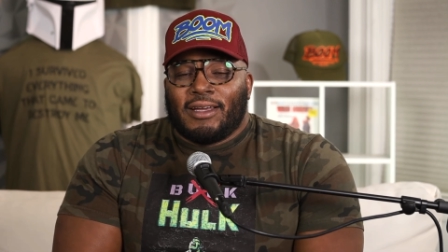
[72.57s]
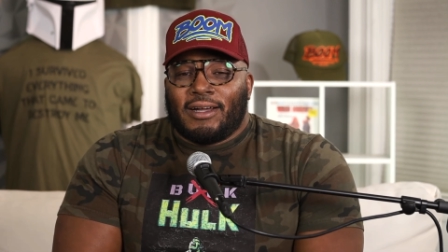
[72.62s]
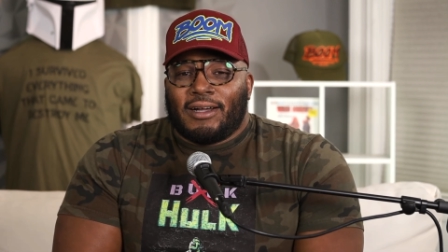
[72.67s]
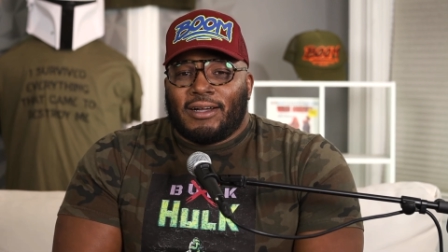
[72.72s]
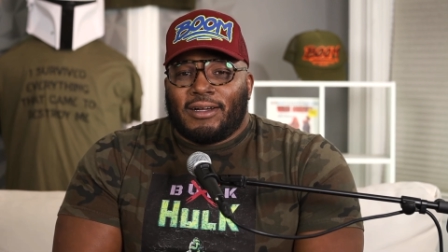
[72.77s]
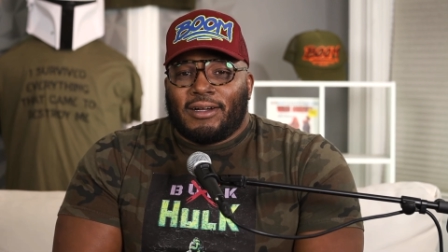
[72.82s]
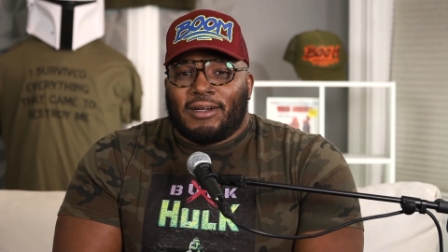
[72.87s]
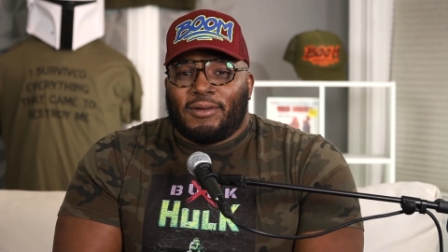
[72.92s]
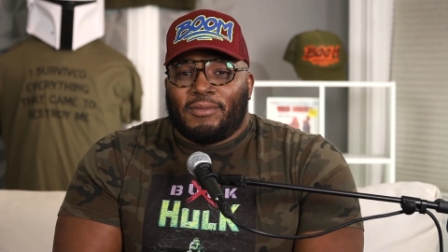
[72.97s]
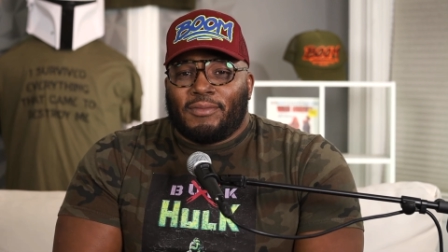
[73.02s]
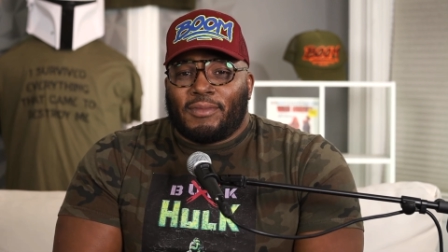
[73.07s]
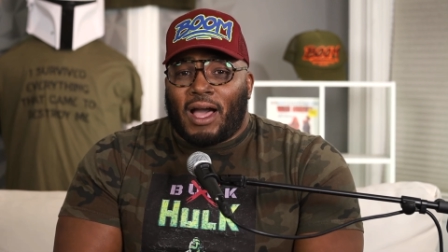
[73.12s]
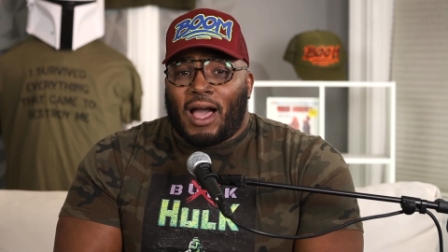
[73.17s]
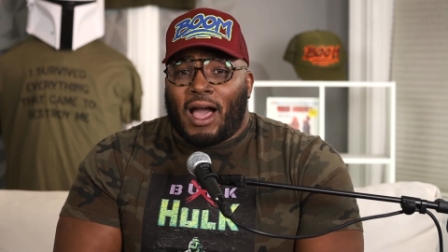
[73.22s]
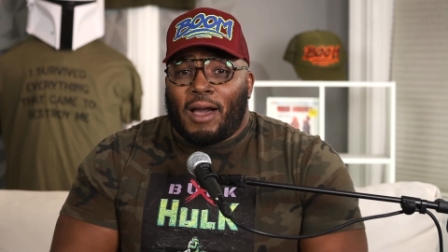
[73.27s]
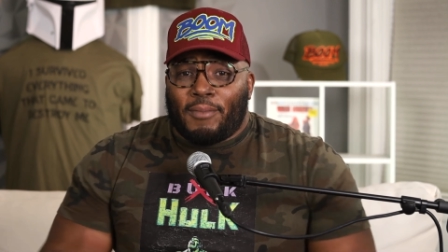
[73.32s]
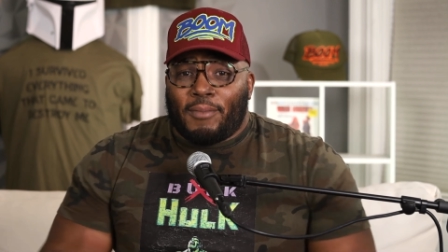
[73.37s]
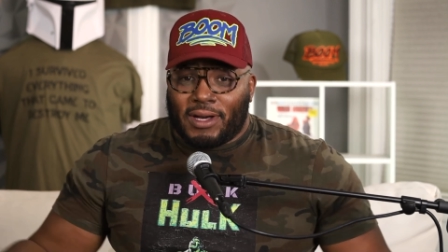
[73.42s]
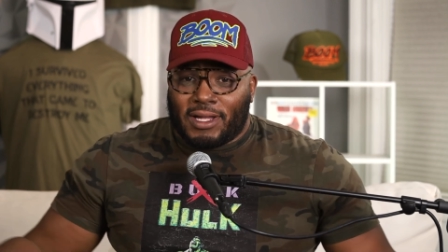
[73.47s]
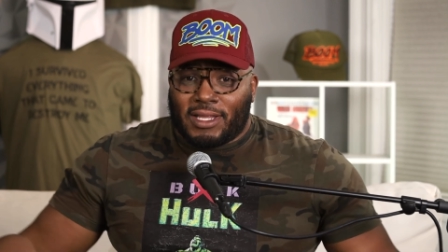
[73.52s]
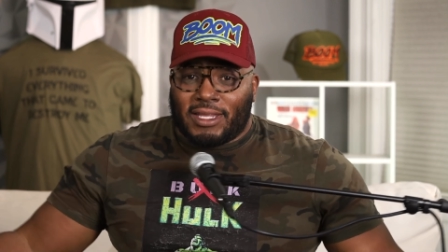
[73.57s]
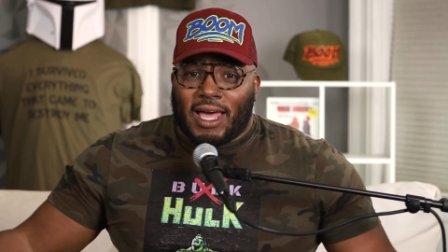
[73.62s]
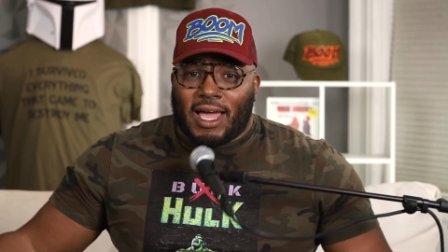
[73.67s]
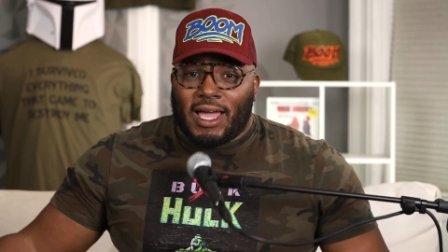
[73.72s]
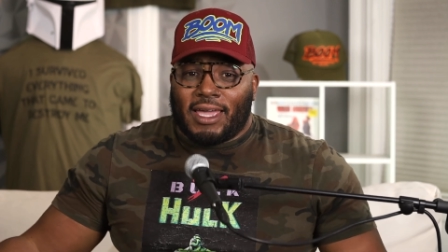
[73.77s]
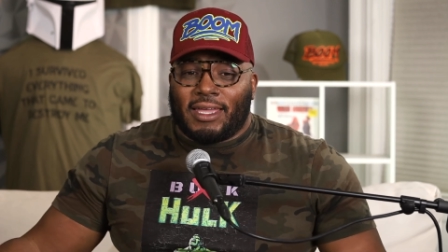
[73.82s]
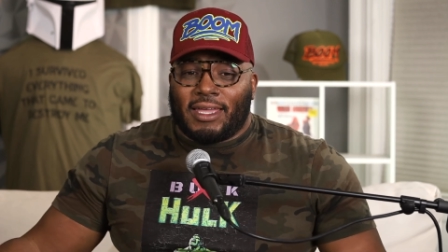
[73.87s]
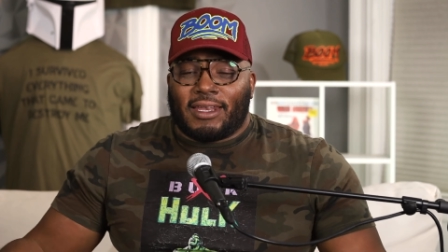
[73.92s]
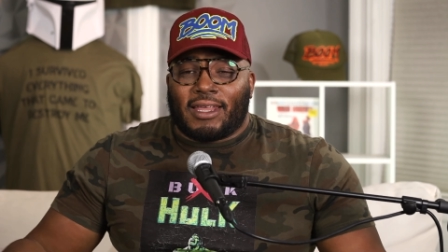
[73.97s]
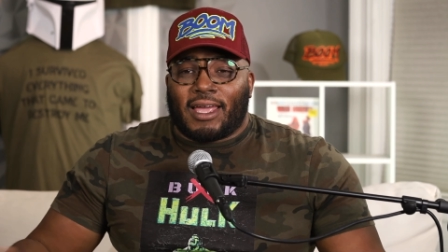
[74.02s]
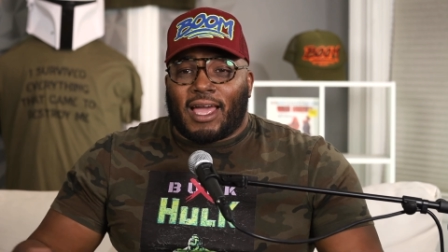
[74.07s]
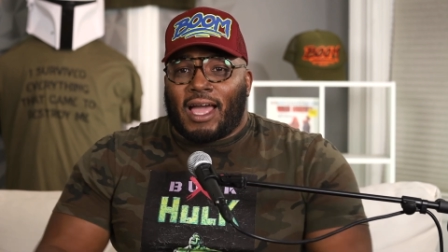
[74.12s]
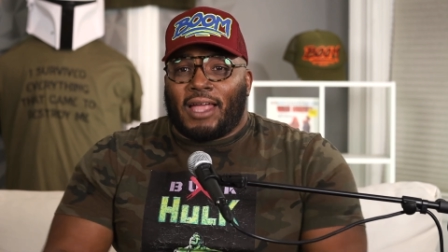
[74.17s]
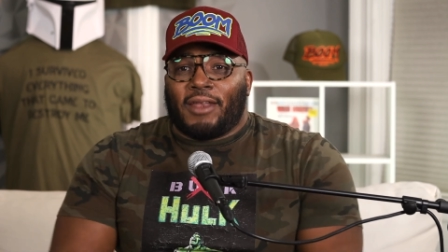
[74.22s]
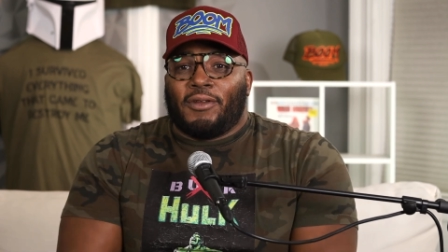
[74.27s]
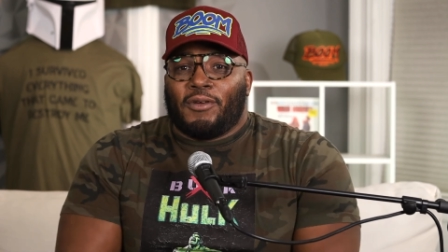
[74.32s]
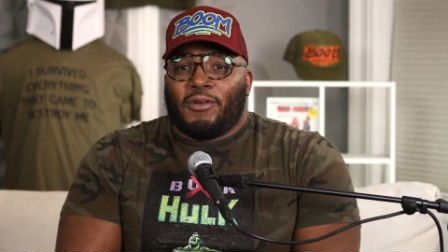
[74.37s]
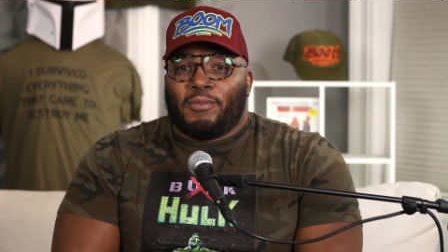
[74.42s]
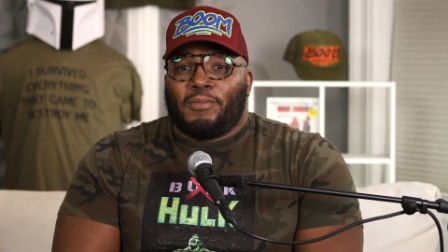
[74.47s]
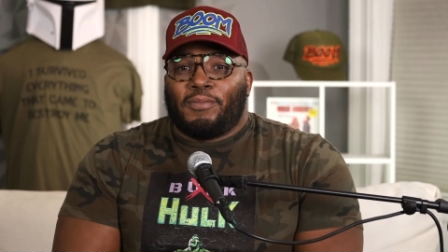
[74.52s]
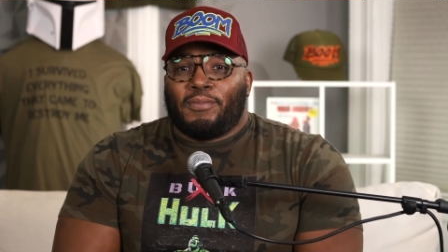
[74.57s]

I'm a client. I know